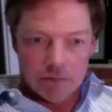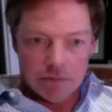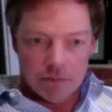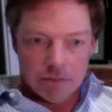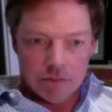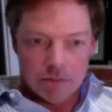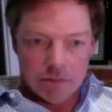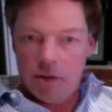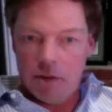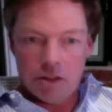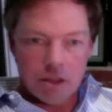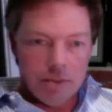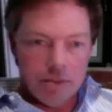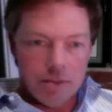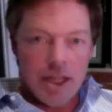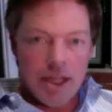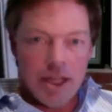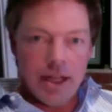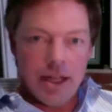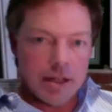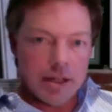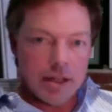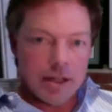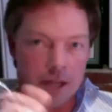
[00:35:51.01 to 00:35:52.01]
So to
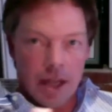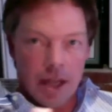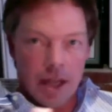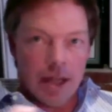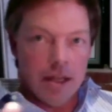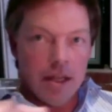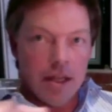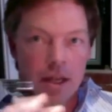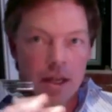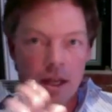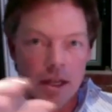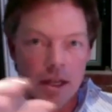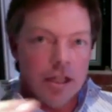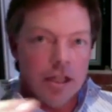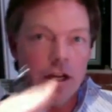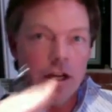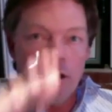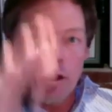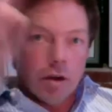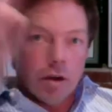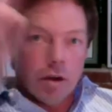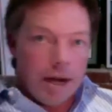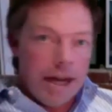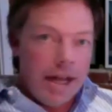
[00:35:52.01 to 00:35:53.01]
me, it's a, you know,
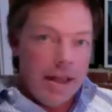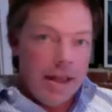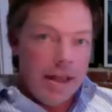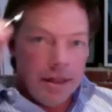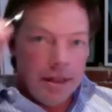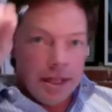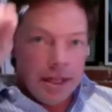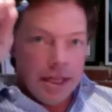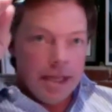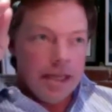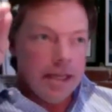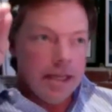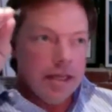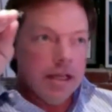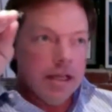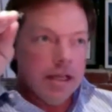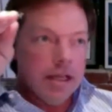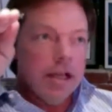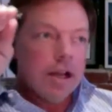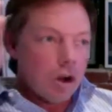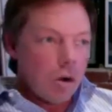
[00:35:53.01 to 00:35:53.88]
you're in the